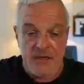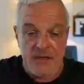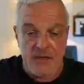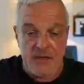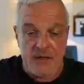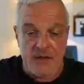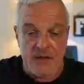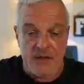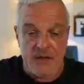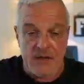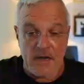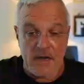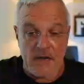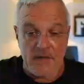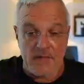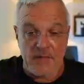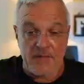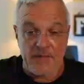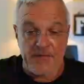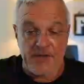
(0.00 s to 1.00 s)

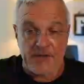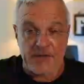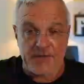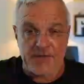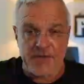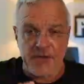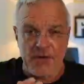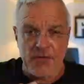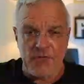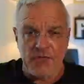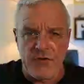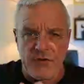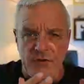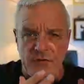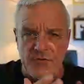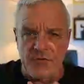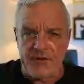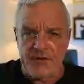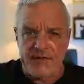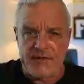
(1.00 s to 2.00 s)
there's no real
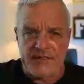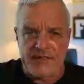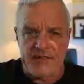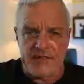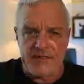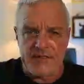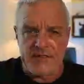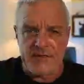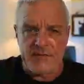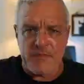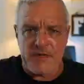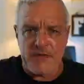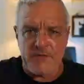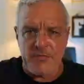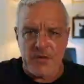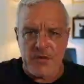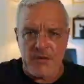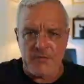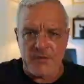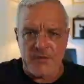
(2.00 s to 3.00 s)
grid system in
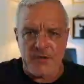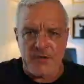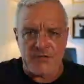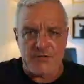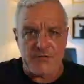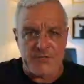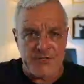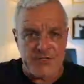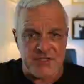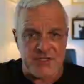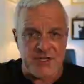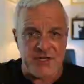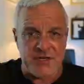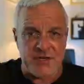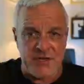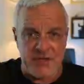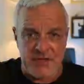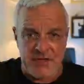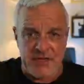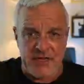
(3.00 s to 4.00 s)
Palm Coast, which is a
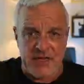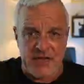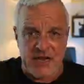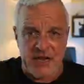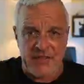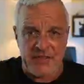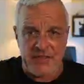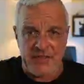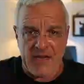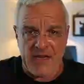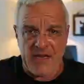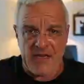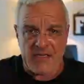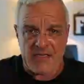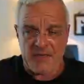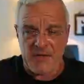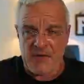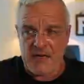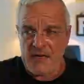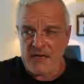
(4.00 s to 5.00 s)
good thing, I think,
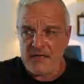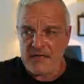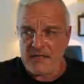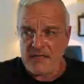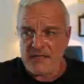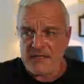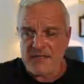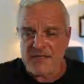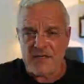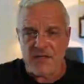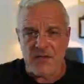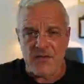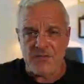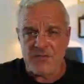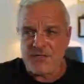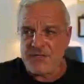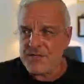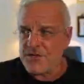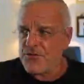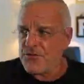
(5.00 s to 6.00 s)
is because it
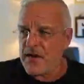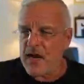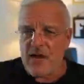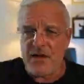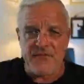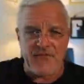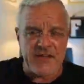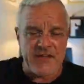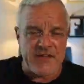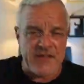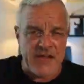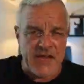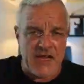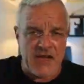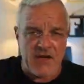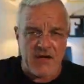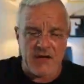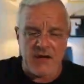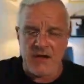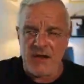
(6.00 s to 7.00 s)
slows the traffic
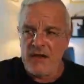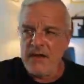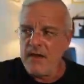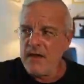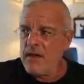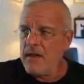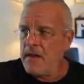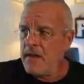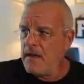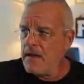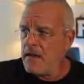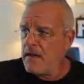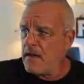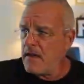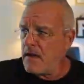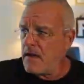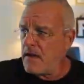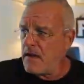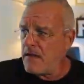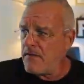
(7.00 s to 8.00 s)
down.
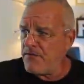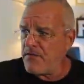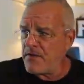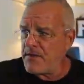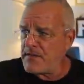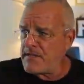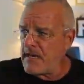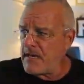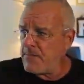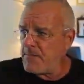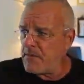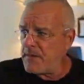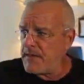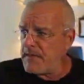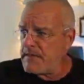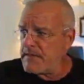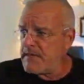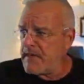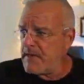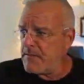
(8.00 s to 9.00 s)
For example,
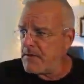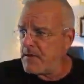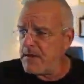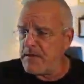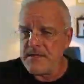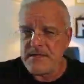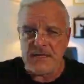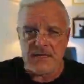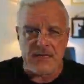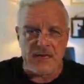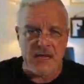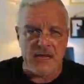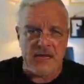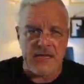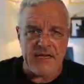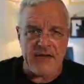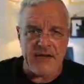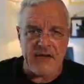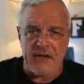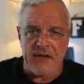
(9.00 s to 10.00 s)
these neighborhoods at night